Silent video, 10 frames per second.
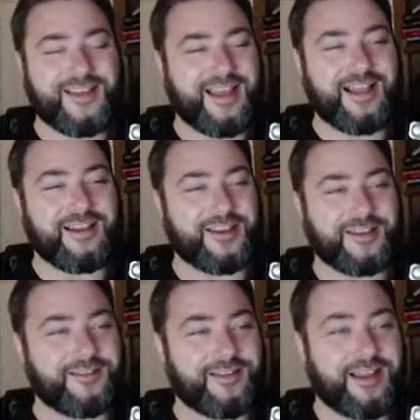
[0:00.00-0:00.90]

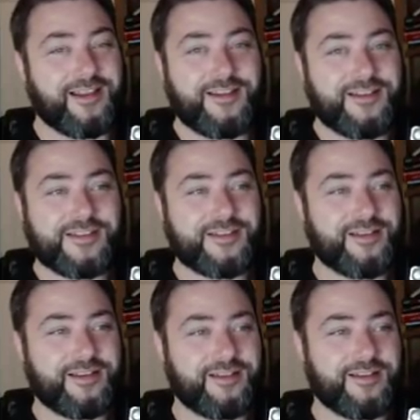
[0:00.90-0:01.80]
Allies?
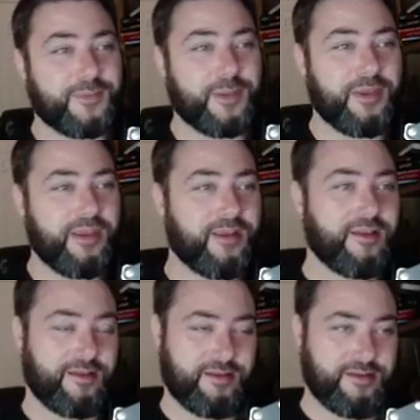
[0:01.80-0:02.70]
Maybe?
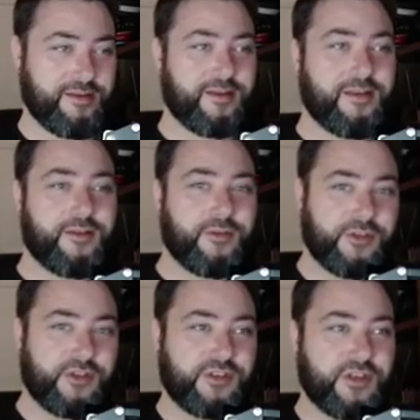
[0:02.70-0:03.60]

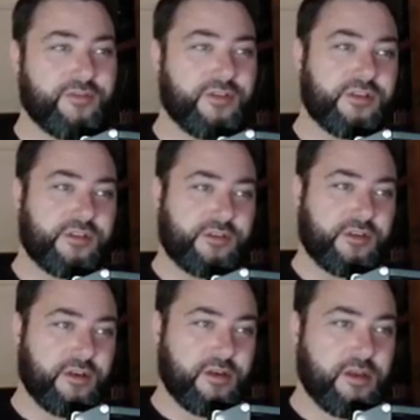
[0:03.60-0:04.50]
Just servants?
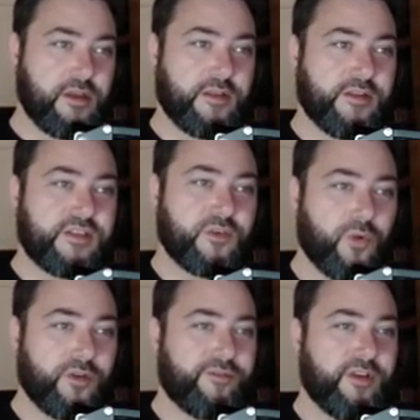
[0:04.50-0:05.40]
This is a
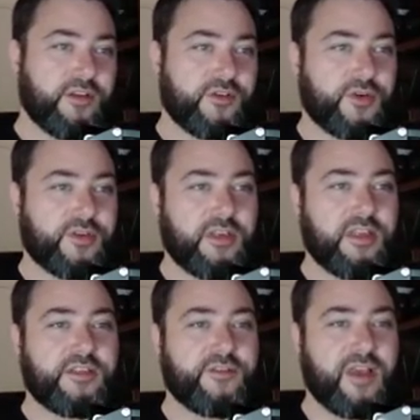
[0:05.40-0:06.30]
wonderfully constructed
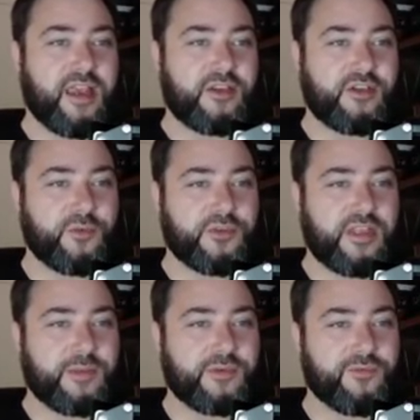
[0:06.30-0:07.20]
list of actionable
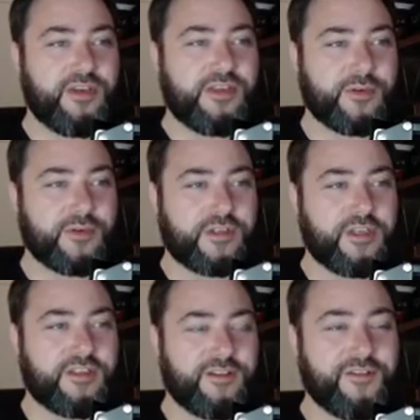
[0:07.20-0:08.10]
steps and
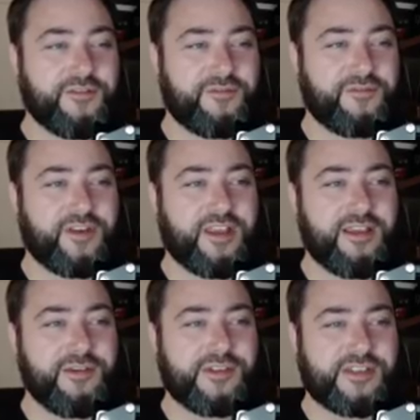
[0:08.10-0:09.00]
resources.
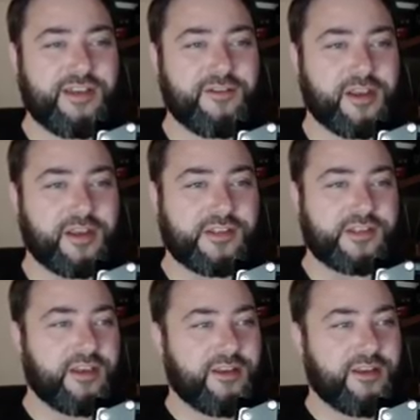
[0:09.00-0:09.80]
Fucking you serious?